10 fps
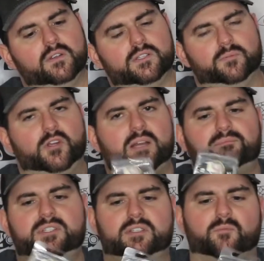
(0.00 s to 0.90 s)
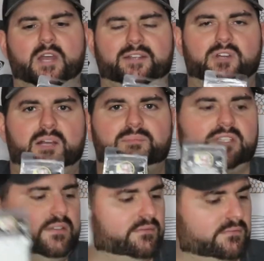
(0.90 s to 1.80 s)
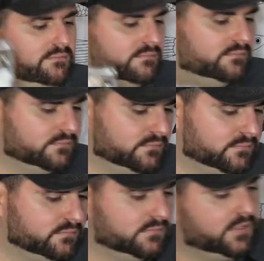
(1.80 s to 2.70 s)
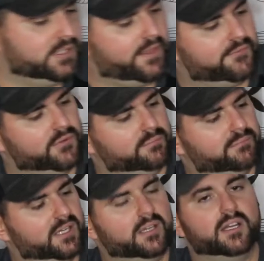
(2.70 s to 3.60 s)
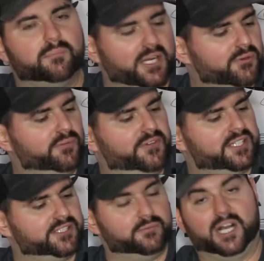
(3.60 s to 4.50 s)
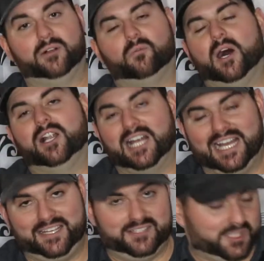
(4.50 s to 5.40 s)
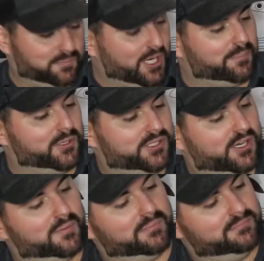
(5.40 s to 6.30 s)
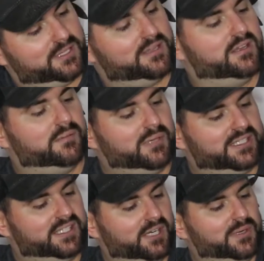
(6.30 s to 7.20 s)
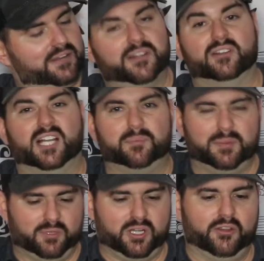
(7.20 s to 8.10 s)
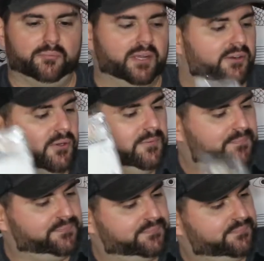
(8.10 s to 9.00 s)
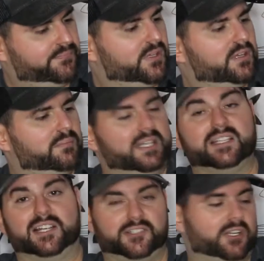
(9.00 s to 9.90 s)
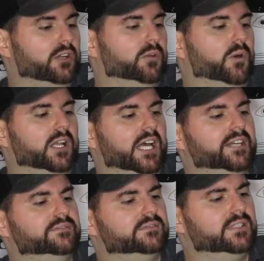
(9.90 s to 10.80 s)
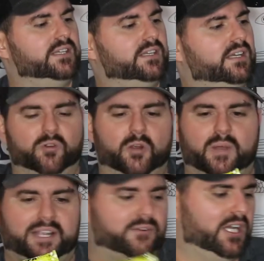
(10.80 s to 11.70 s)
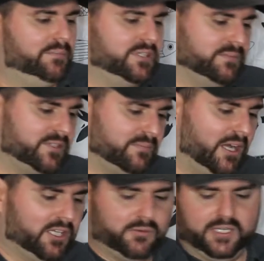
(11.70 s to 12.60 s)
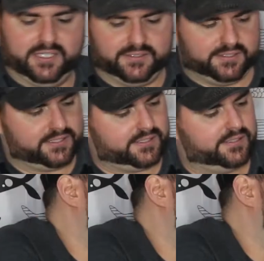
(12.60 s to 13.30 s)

Some grubs, some white grubs for pickerel fishing. Well, walleye is the proper term, but around here a lot of people call them pickerel, but it's actually called a walleye. More white grubs, some smaller ones.